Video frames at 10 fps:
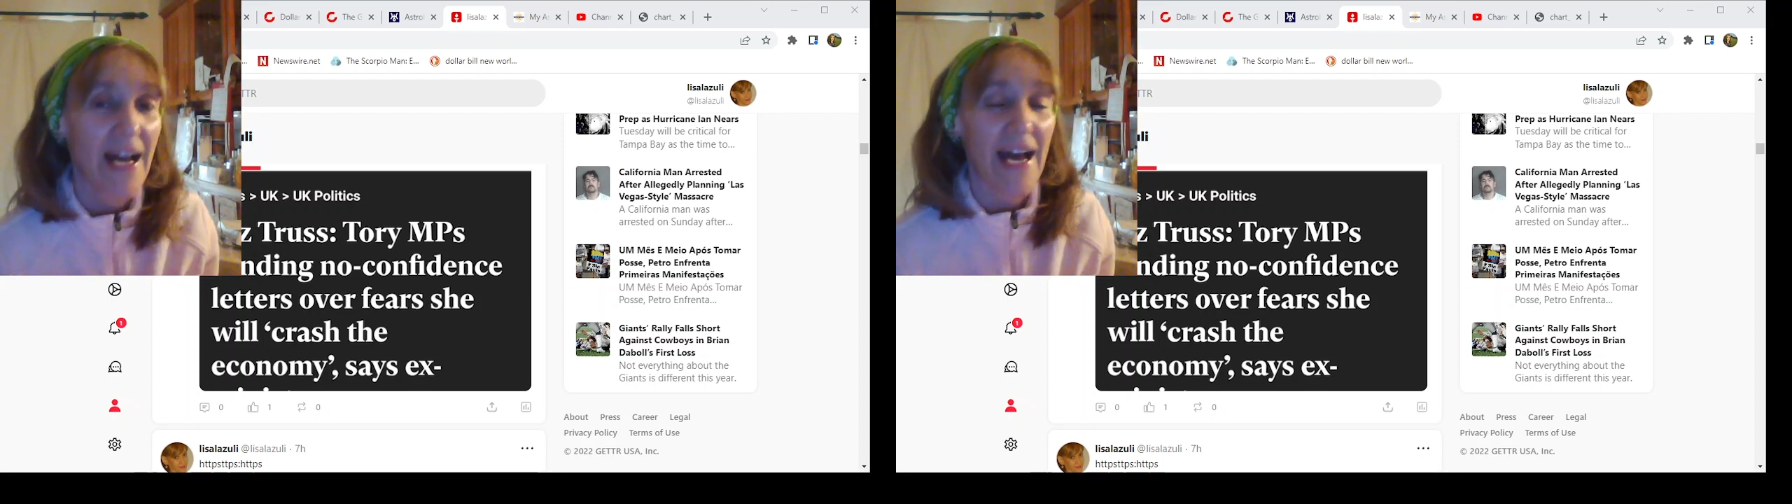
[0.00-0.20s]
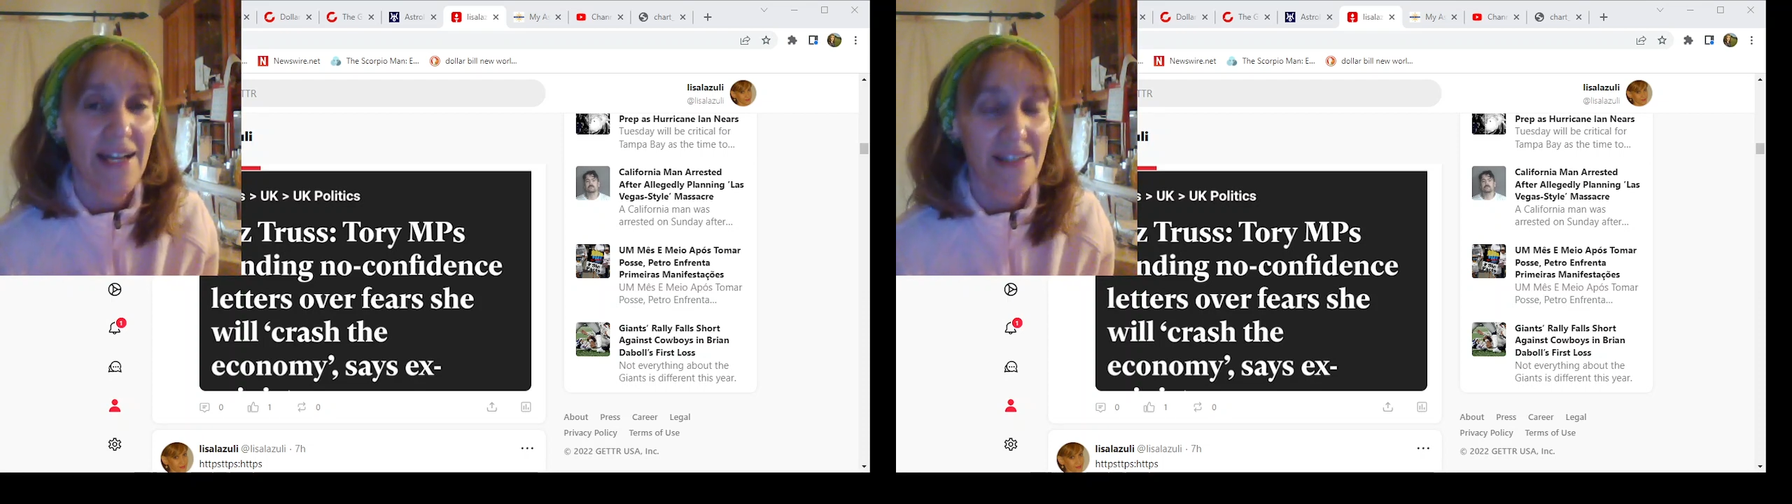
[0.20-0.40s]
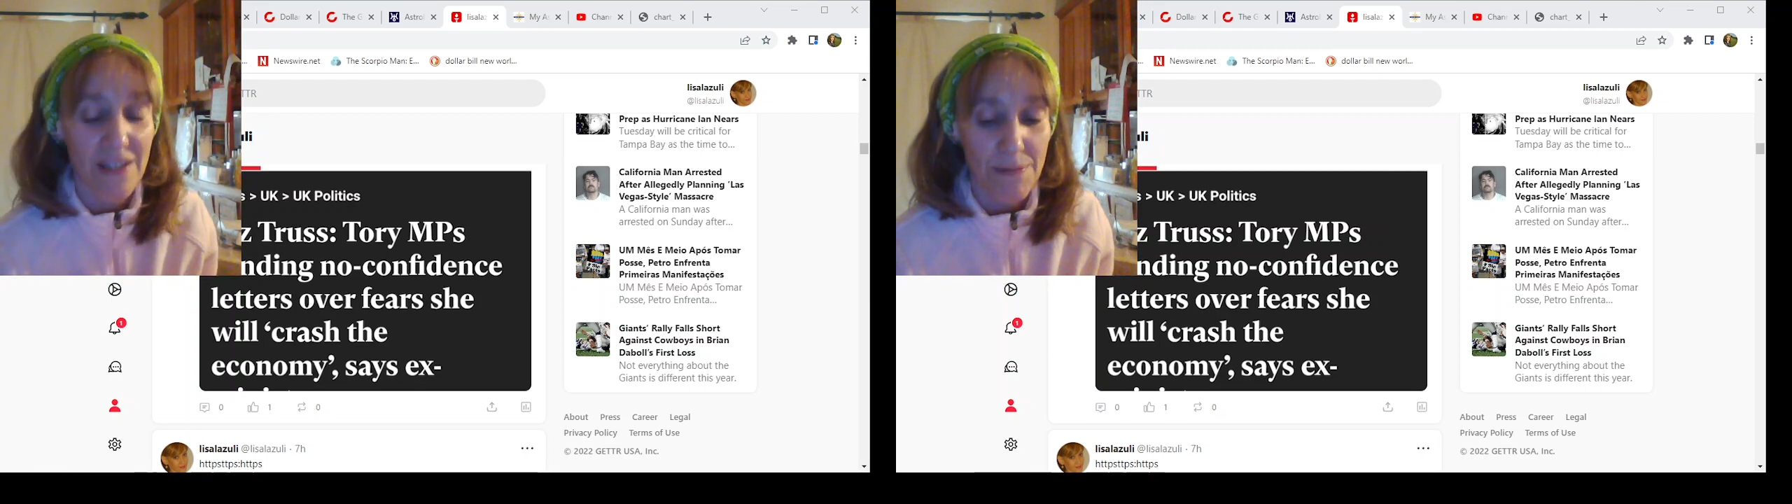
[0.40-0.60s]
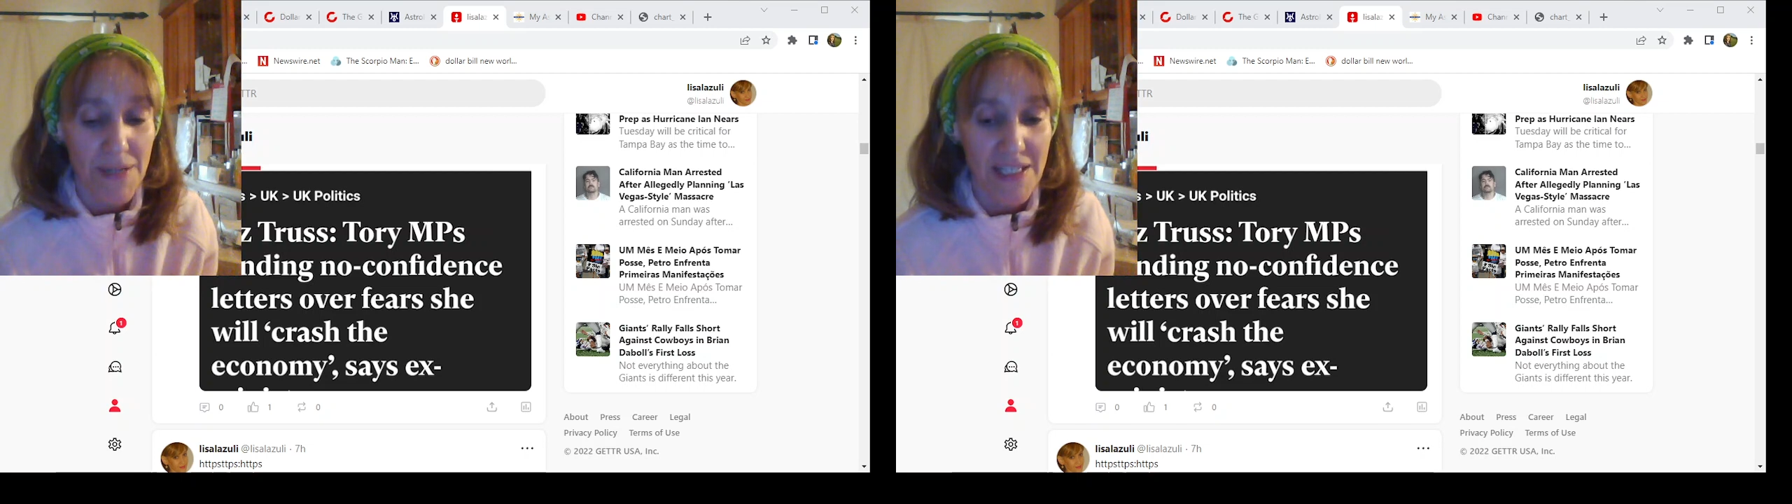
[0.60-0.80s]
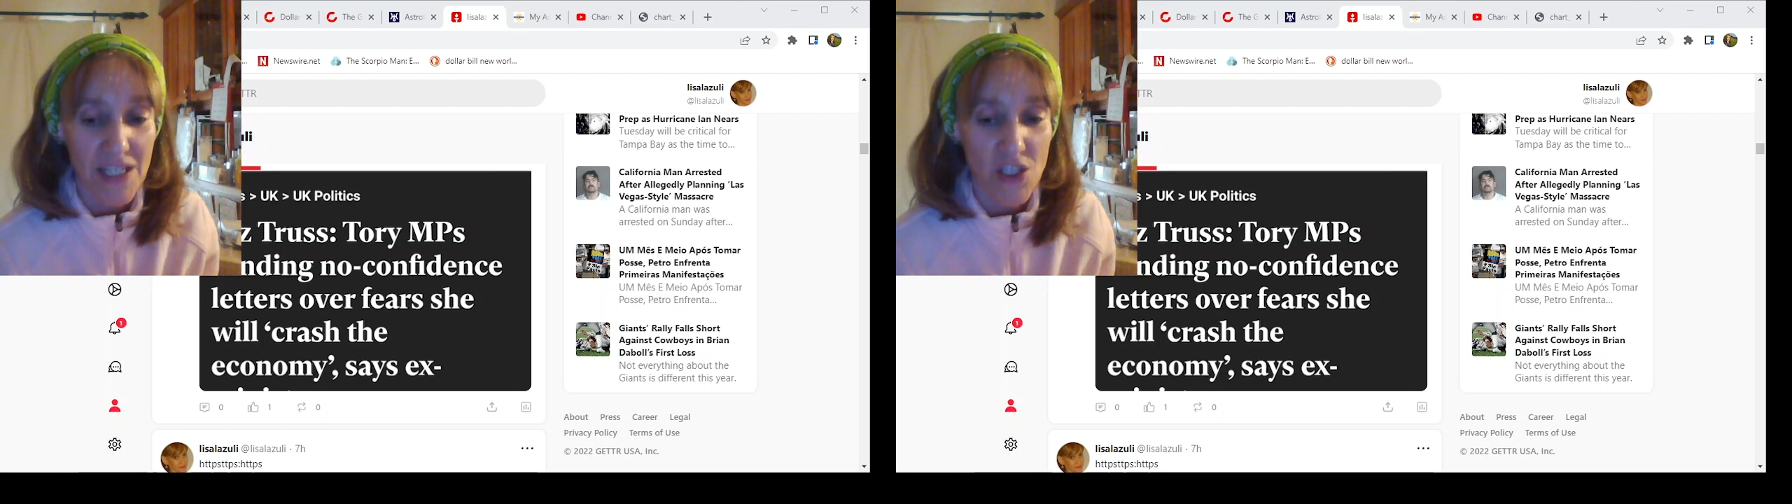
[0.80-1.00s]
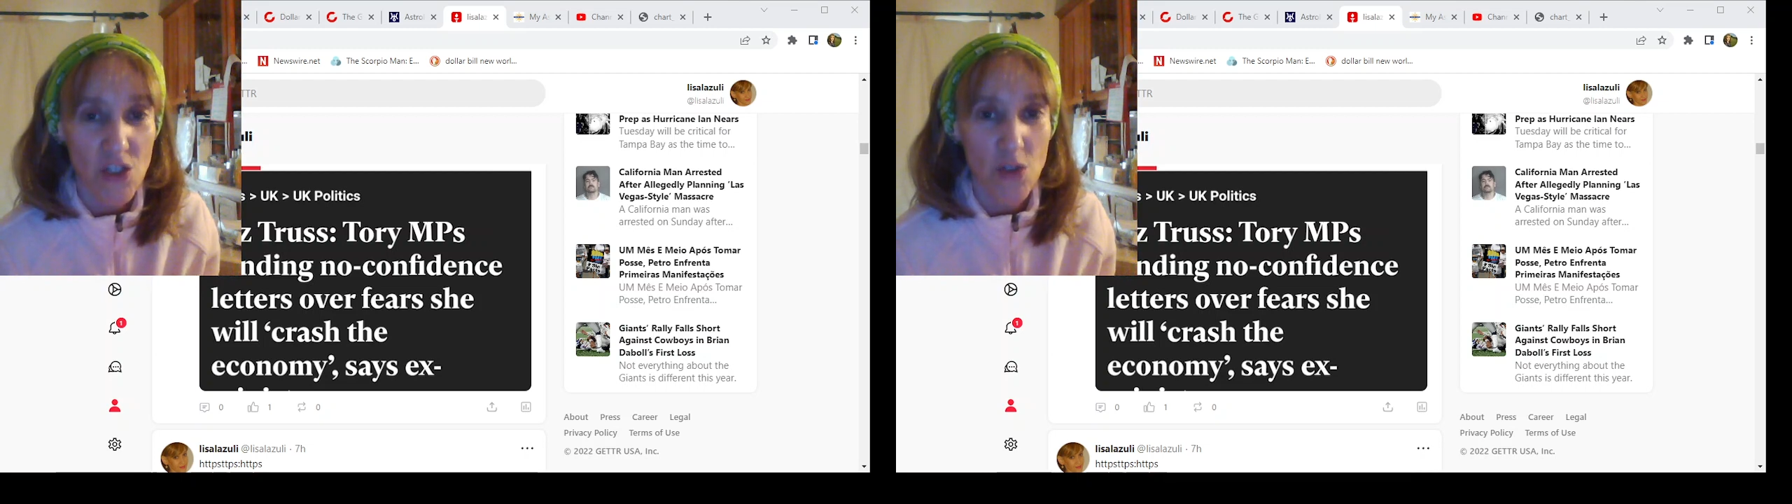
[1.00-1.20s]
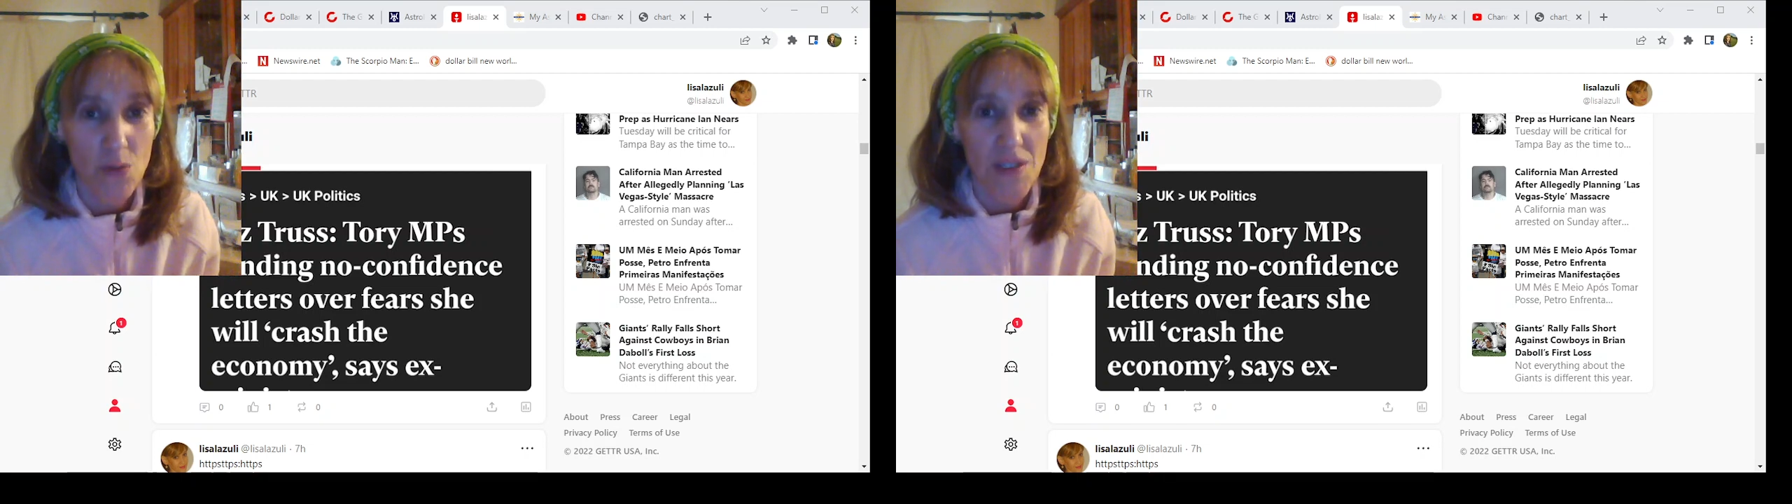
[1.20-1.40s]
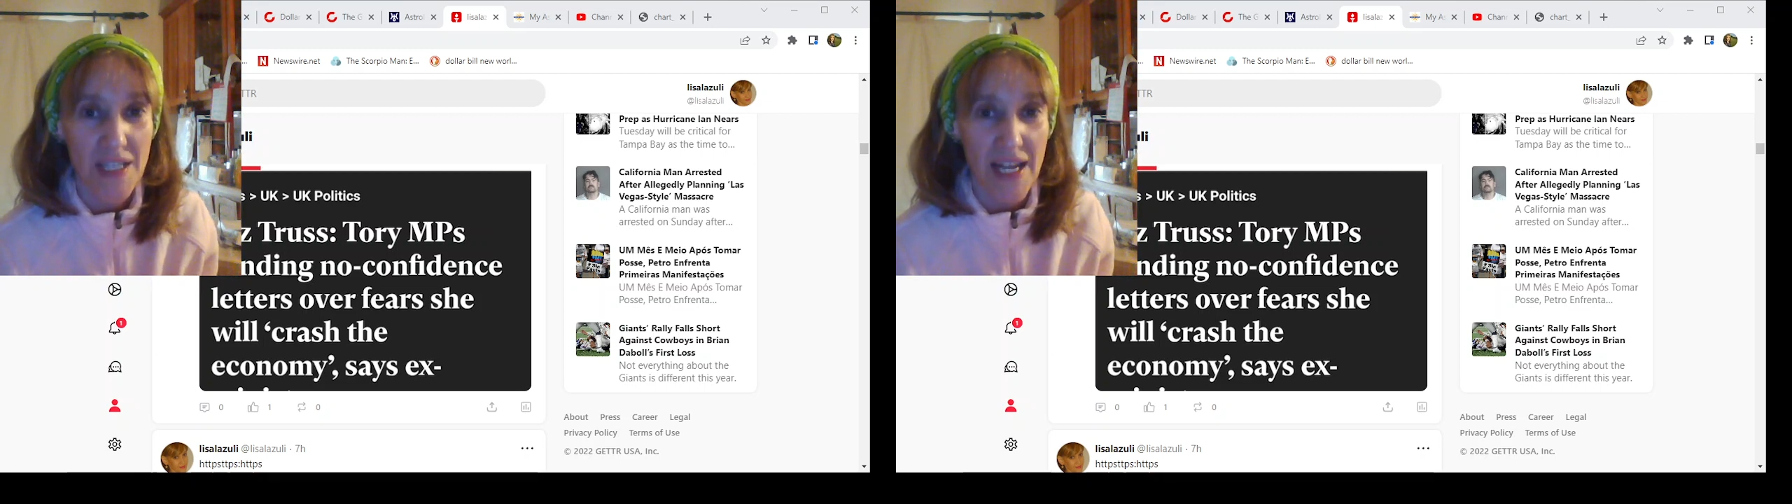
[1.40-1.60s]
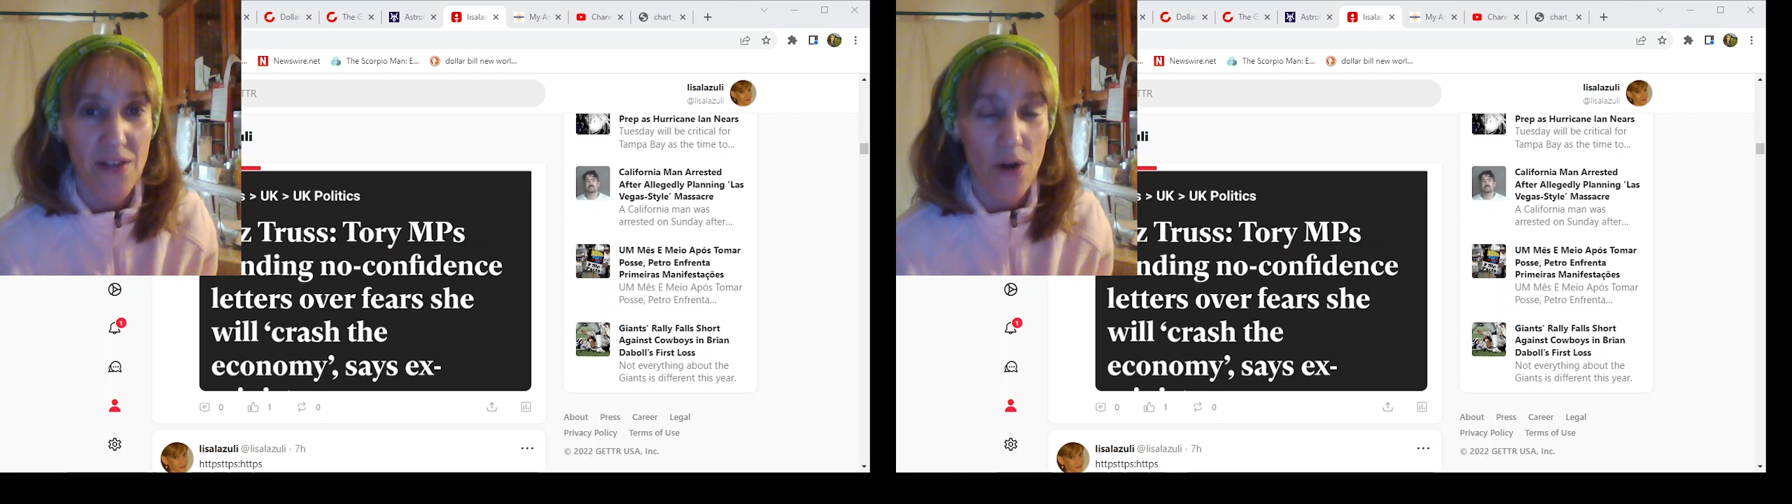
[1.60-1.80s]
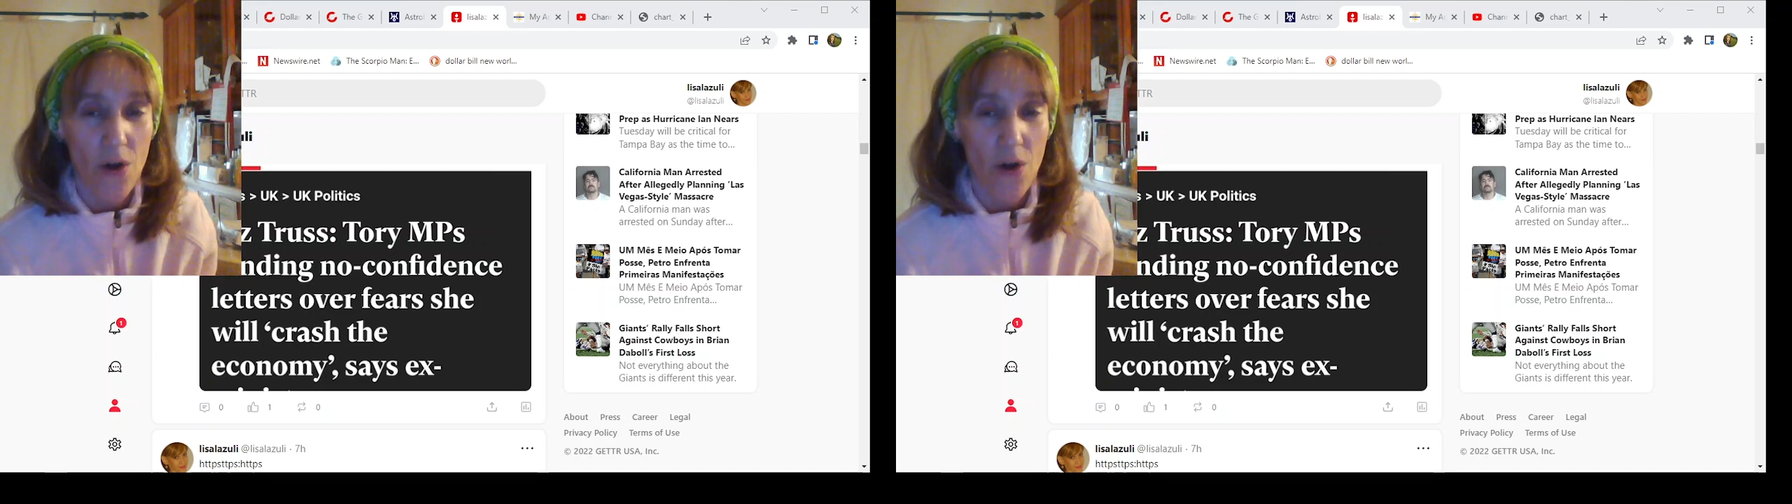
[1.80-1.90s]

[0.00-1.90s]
And Peter Hitchens was saying the